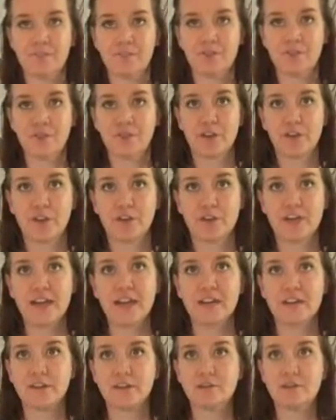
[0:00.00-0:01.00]
So
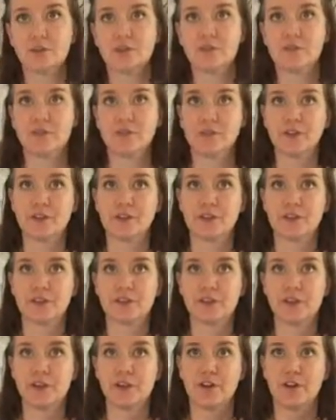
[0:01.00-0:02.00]
yeah, the more you can
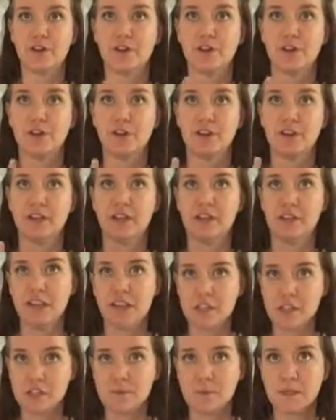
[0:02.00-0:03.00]
focus on
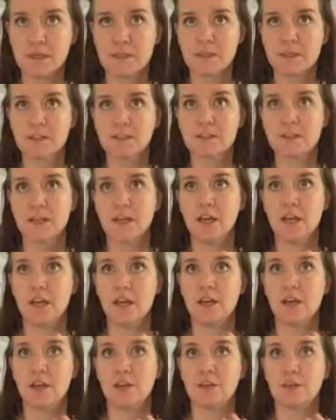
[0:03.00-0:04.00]
engagement,
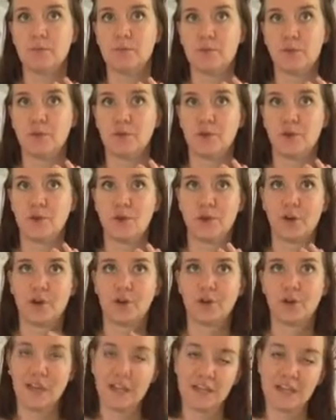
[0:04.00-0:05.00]
the more
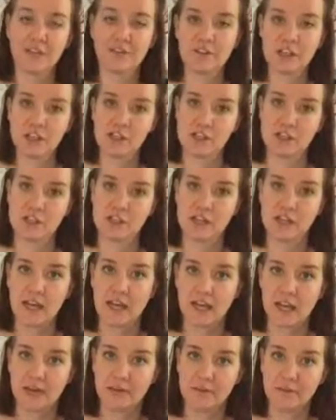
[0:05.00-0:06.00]
organic reach you can
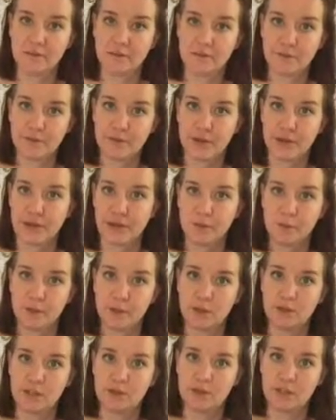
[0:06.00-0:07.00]
have
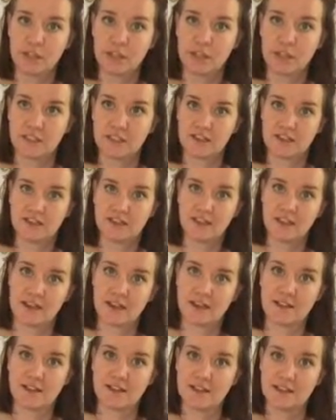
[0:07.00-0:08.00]
with your audience,
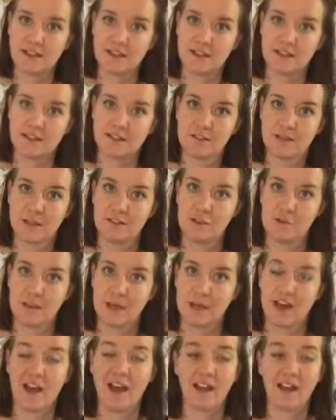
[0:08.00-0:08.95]
and the less you have to pay.